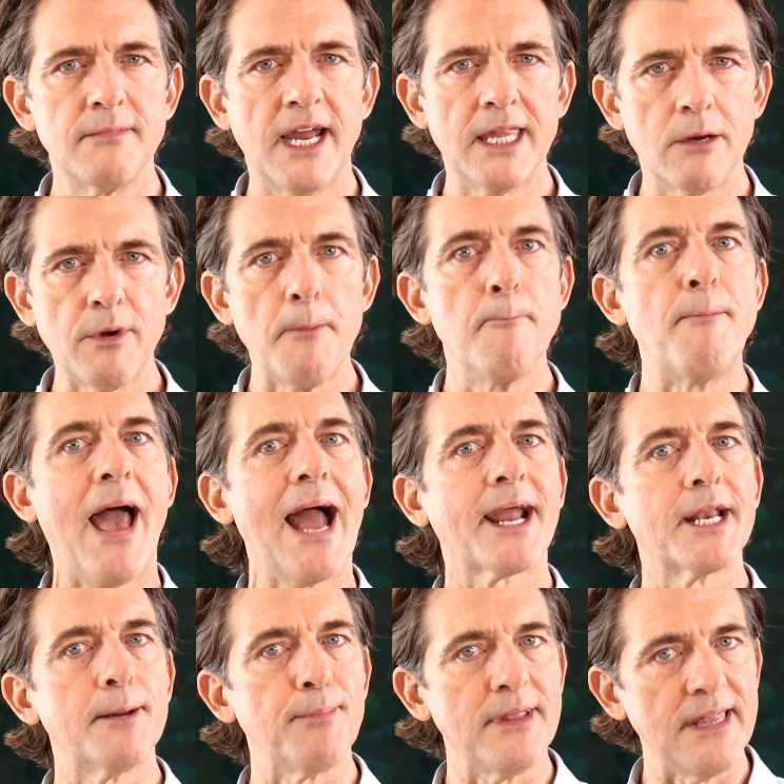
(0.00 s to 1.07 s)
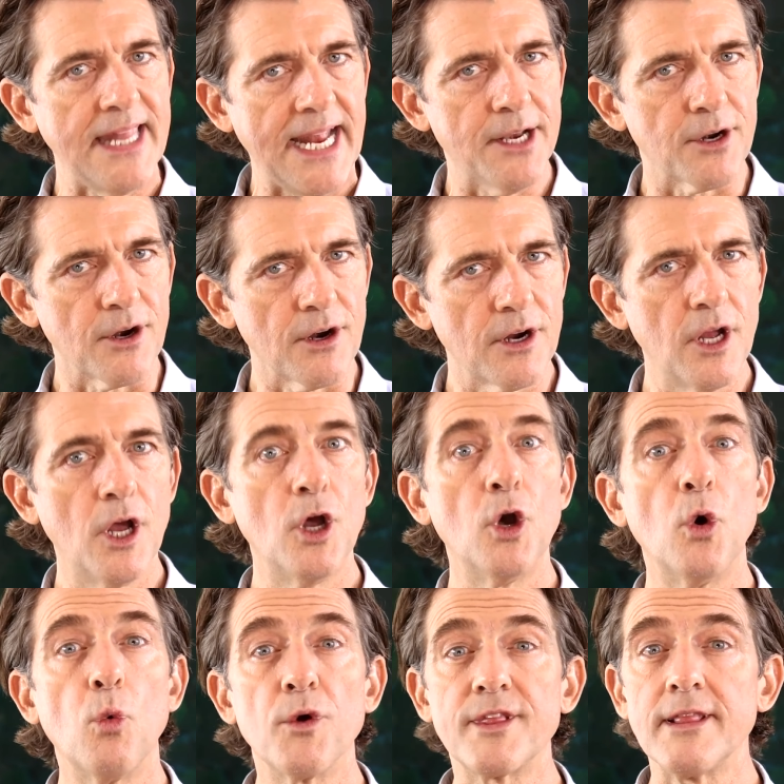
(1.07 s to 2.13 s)
And then we back it up later
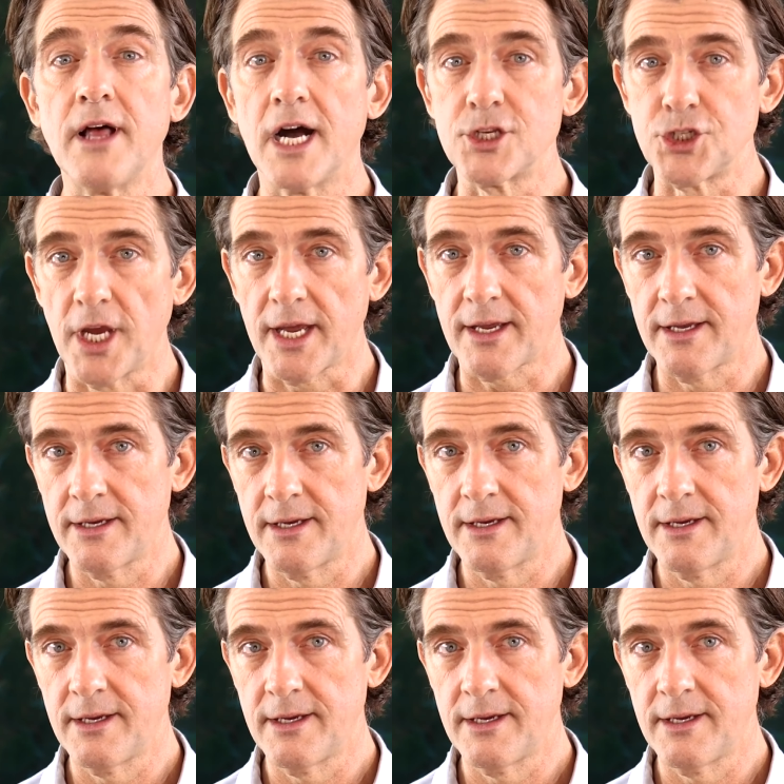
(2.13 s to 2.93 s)
with logic.